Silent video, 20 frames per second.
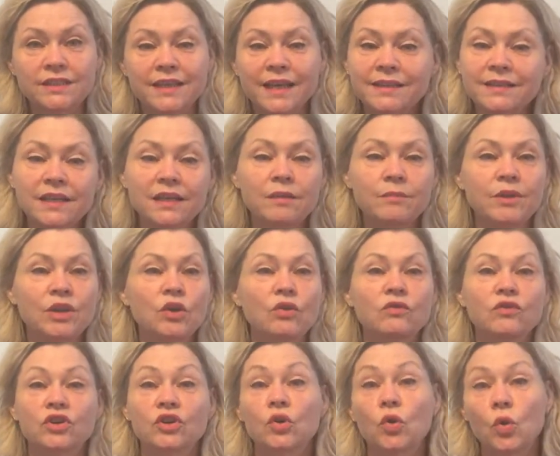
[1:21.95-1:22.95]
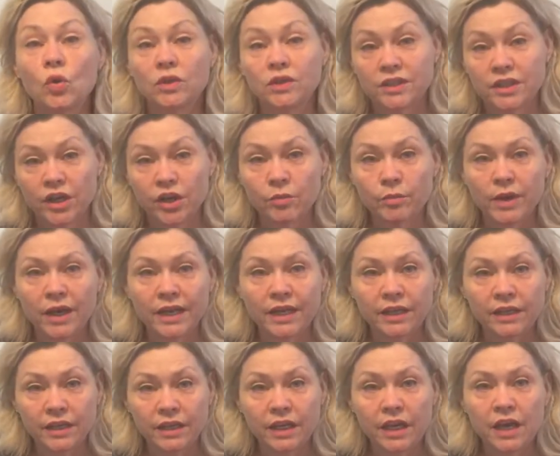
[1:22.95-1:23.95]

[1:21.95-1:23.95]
that's going to be over your whole entire body.